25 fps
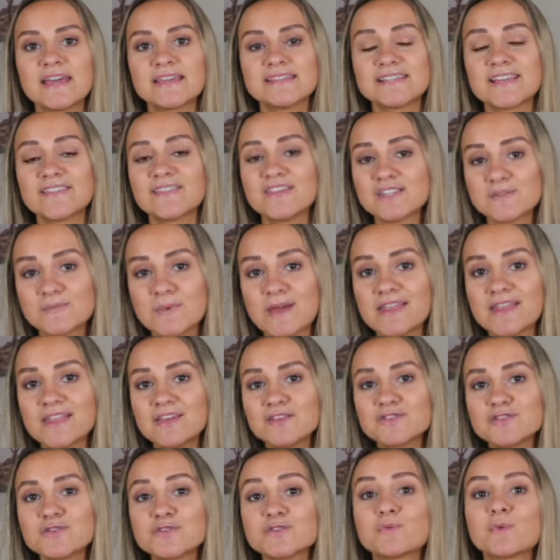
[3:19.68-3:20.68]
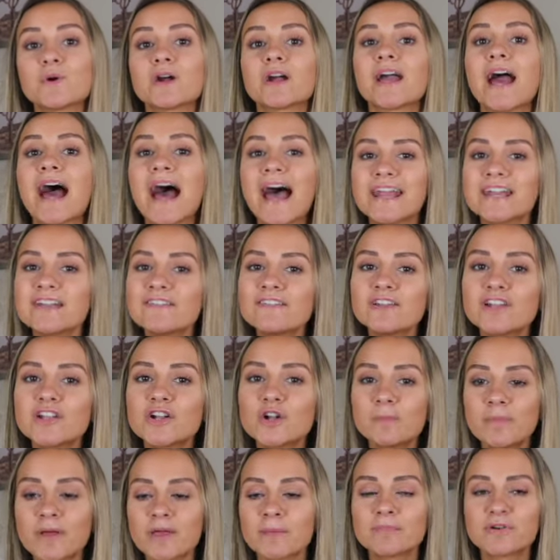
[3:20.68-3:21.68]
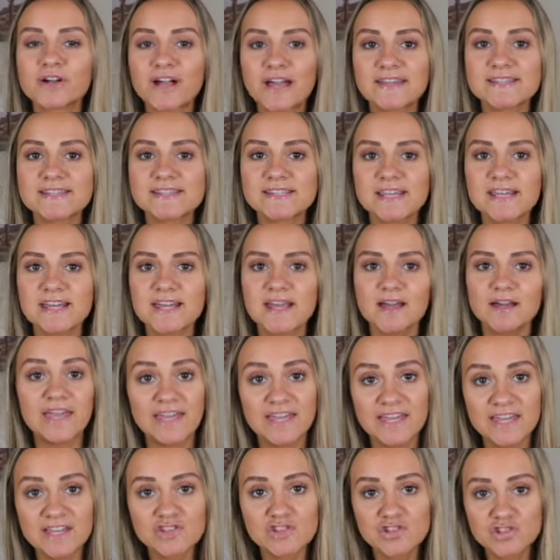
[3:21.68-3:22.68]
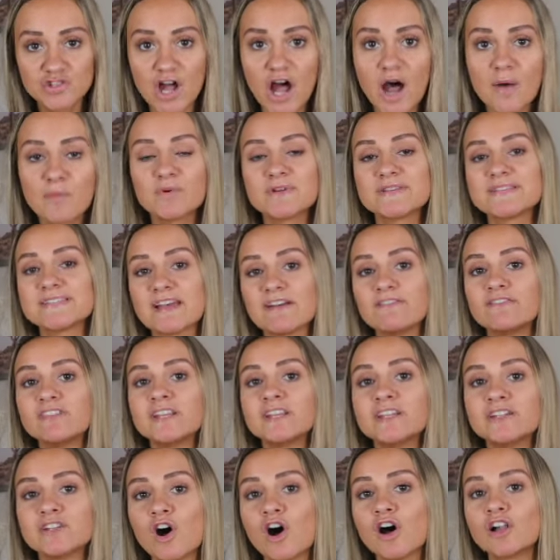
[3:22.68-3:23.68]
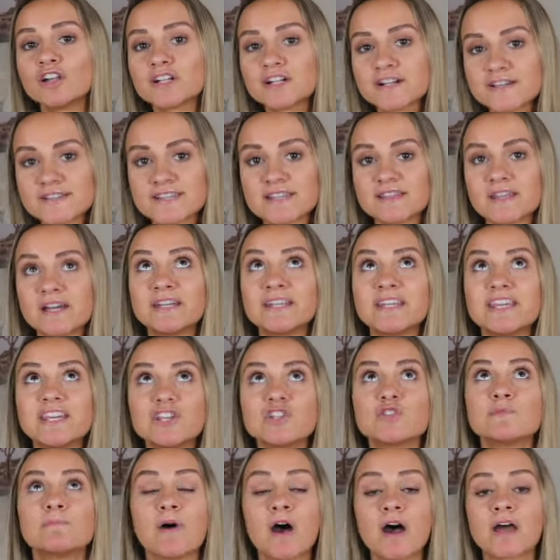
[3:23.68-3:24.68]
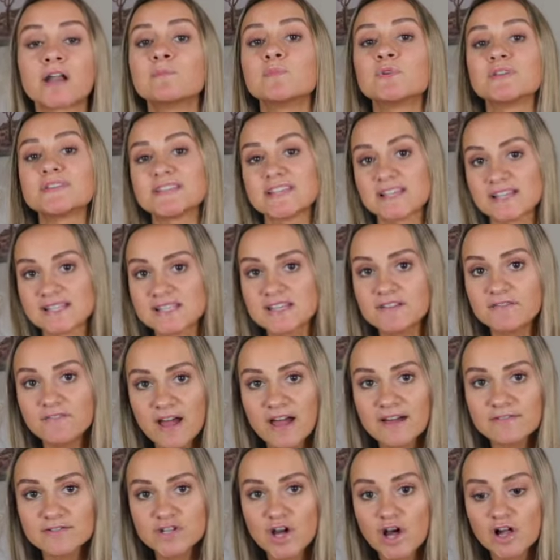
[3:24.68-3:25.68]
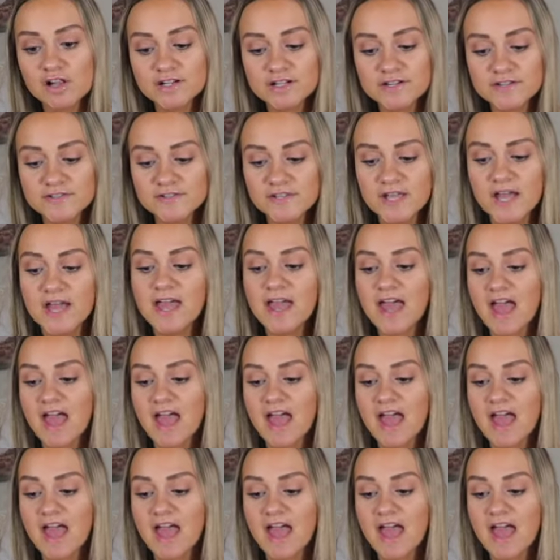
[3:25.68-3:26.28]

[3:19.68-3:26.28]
that these bathing suits were kind of a little bit pricey. Each top was $70 and then each bottom was $65.